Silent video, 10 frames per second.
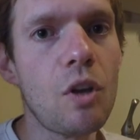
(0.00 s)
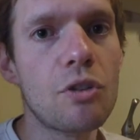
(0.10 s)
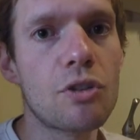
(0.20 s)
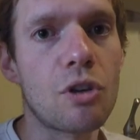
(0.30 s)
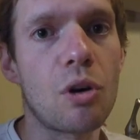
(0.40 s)

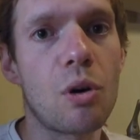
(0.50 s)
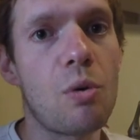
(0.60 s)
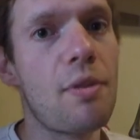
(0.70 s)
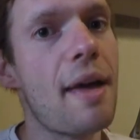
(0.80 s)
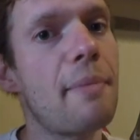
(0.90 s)

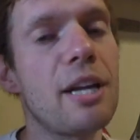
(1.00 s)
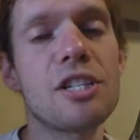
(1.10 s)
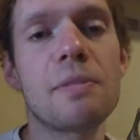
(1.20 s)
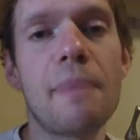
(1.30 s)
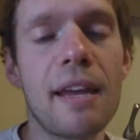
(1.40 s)
so that might
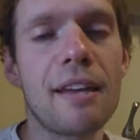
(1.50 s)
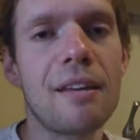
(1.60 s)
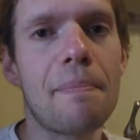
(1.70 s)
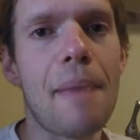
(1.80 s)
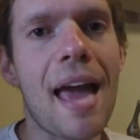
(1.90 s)
just pack,
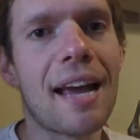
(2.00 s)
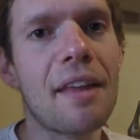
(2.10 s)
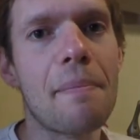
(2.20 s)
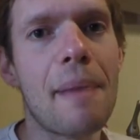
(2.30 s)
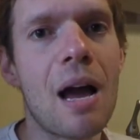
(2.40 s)
pack
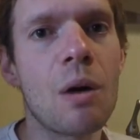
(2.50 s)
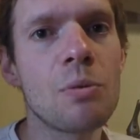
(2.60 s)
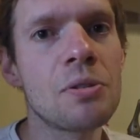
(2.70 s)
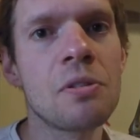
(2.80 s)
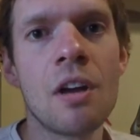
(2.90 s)
on the
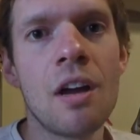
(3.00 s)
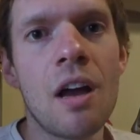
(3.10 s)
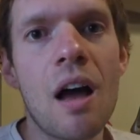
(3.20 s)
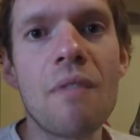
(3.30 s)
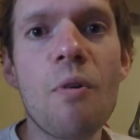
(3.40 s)
pounds.
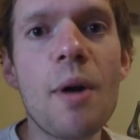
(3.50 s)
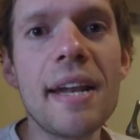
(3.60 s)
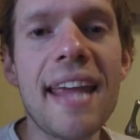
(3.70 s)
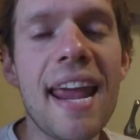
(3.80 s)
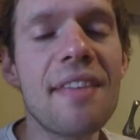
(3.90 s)

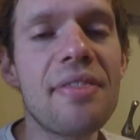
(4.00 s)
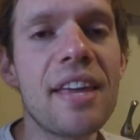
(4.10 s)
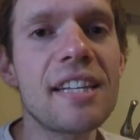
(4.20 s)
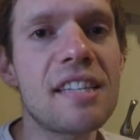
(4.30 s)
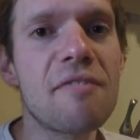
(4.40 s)
Avoid canned
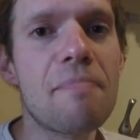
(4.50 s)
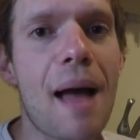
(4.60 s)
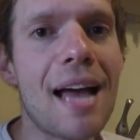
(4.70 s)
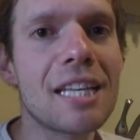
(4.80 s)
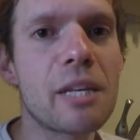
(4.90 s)
things if
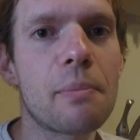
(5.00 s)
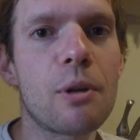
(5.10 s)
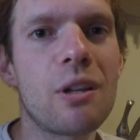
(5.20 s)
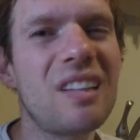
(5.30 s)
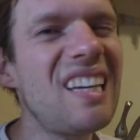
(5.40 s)

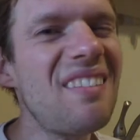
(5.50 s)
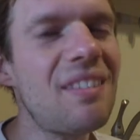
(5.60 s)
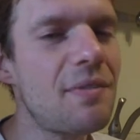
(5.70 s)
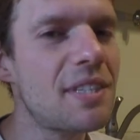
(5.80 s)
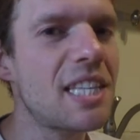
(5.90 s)
possible.
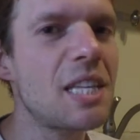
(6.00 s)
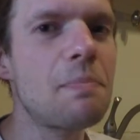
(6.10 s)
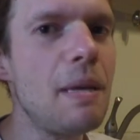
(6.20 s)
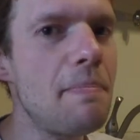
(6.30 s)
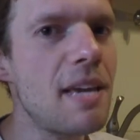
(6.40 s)
Even if it says
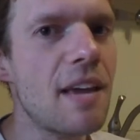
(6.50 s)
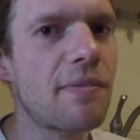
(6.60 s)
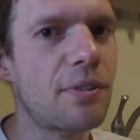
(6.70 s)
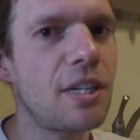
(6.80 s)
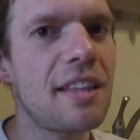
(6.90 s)
BPA
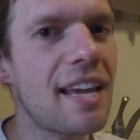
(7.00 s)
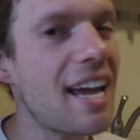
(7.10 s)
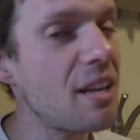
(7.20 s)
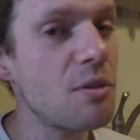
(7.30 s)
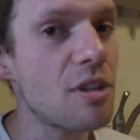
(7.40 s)
free, they
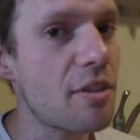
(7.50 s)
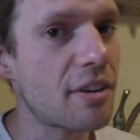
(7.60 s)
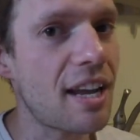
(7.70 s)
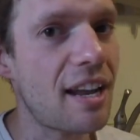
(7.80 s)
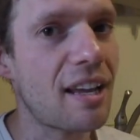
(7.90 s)
got to use
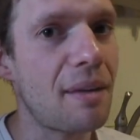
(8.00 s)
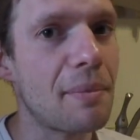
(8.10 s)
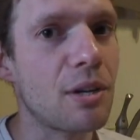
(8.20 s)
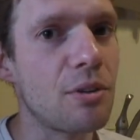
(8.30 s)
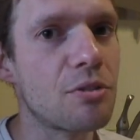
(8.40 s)
other kind of
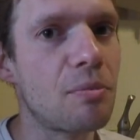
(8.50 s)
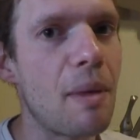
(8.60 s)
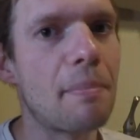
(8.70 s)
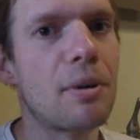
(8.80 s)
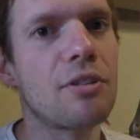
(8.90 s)
chemicals,
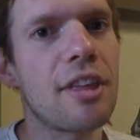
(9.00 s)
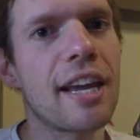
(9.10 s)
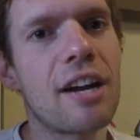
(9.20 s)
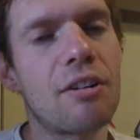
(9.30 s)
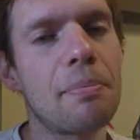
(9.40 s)
remember, they
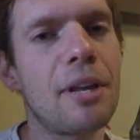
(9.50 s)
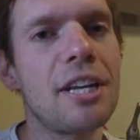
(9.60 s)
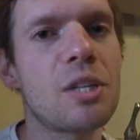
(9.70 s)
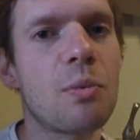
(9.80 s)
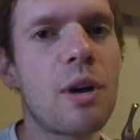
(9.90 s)
got to
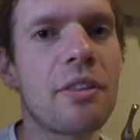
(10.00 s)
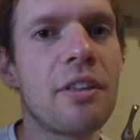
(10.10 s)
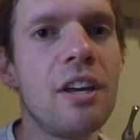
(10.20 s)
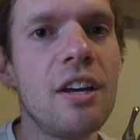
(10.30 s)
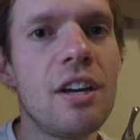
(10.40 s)
replace it with.
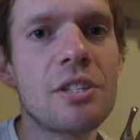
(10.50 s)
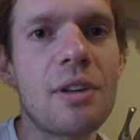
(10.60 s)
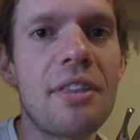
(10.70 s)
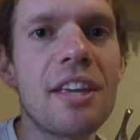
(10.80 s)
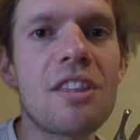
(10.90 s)

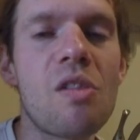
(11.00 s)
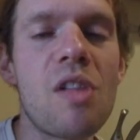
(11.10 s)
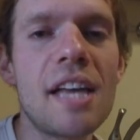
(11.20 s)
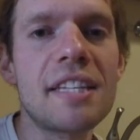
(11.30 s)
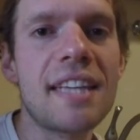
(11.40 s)
So I think the
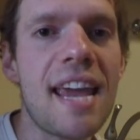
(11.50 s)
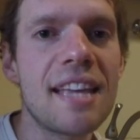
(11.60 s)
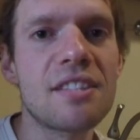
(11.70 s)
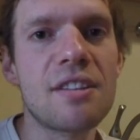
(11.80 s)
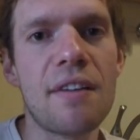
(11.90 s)
less
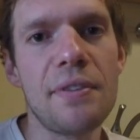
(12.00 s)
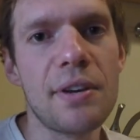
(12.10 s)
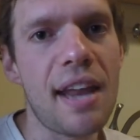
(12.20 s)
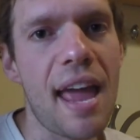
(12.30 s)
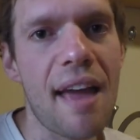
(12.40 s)
canned stuff you
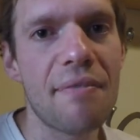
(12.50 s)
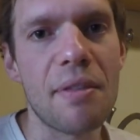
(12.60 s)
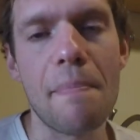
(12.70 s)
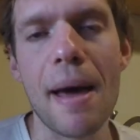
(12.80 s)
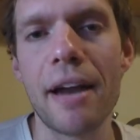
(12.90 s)
can have,
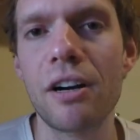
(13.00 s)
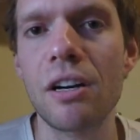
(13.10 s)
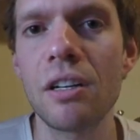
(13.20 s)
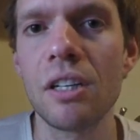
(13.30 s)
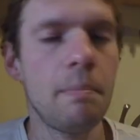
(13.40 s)
the
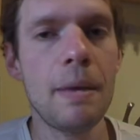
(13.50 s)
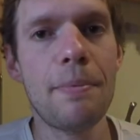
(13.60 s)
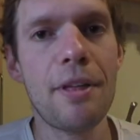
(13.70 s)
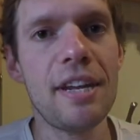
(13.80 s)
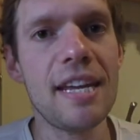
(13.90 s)
better.
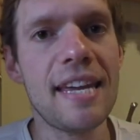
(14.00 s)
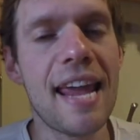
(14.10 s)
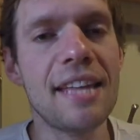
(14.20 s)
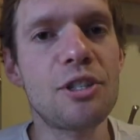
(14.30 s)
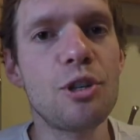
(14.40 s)
People that eat
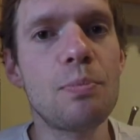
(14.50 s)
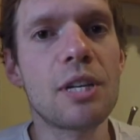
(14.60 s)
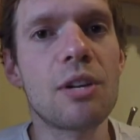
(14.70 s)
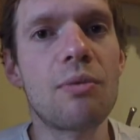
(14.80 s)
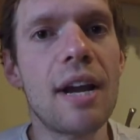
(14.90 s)
canned soups
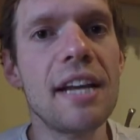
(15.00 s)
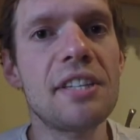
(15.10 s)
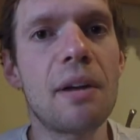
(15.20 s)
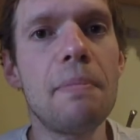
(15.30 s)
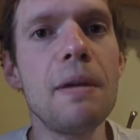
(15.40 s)
can
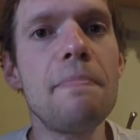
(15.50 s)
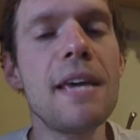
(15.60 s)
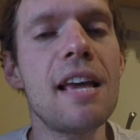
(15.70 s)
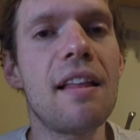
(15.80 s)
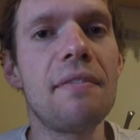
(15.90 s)
raise their
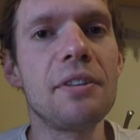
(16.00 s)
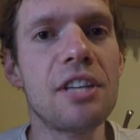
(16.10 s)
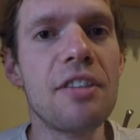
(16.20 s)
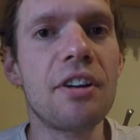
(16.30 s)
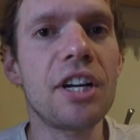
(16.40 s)
BPA
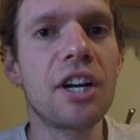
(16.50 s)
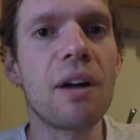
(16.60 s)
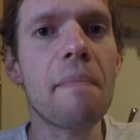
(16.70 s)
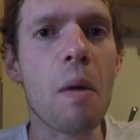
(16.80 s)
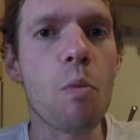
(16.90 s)
levels in their
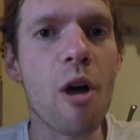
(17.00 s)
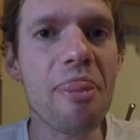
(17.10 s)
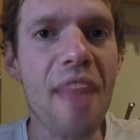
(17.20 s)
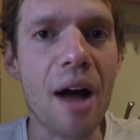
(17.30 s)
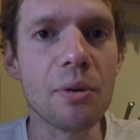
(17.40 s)
urine by
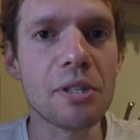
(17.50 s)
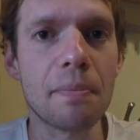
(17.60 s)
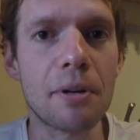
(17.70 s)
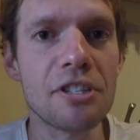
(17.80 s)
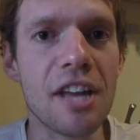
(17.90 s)

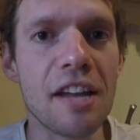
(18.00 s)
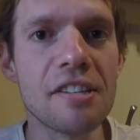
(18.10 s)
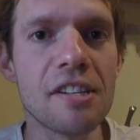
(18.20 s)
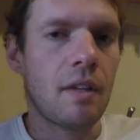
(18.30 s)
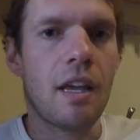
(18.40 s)

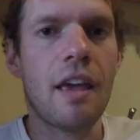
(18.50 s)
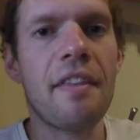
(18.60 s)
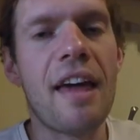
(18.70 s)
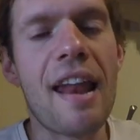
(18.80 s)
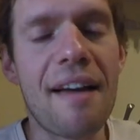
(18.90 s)
1,000%.
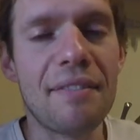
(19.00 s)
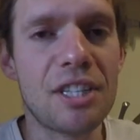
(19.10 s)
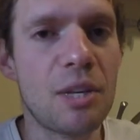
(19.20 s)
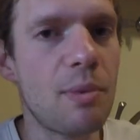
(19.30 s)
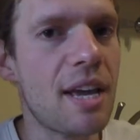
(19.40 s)
And then
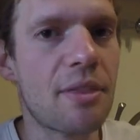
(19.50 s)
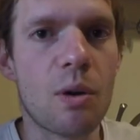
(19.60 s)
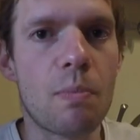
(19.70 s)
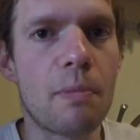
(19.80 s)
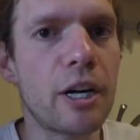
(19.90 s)
obviously we got
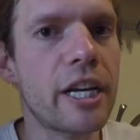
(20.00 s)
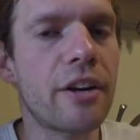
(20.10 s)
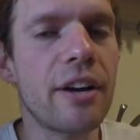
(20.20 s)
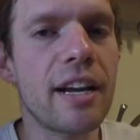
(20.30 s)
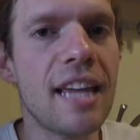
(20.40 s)
the
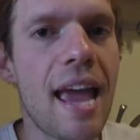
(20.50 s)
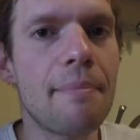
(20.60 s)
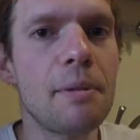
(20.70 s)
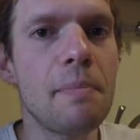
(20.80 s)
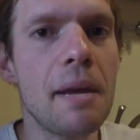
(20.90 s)
mercury and
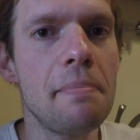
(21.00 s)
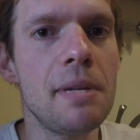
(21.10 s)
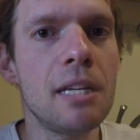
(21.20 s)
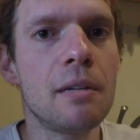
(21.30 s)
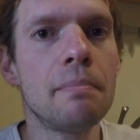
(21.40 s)

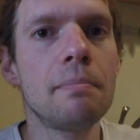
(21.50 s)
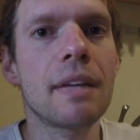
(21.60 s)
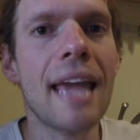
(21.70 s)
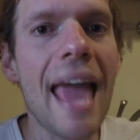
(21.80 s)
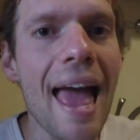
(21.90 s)
cadmium,
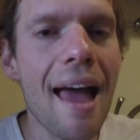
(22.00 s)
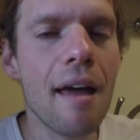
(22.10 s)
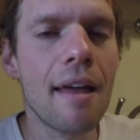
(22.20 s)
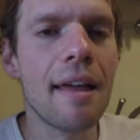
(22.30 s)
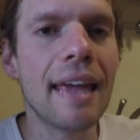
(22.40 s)

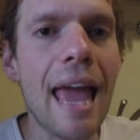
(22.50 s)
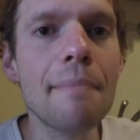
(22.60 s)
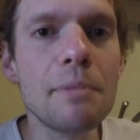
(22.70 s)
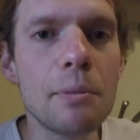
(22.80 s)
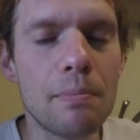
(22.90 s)
ca
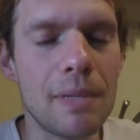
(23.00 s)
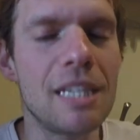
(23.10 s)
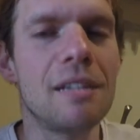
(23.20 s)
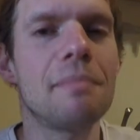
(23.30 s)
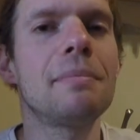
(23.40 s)

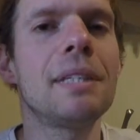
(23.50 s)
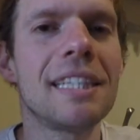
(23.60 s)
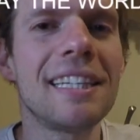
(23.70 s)
cadmium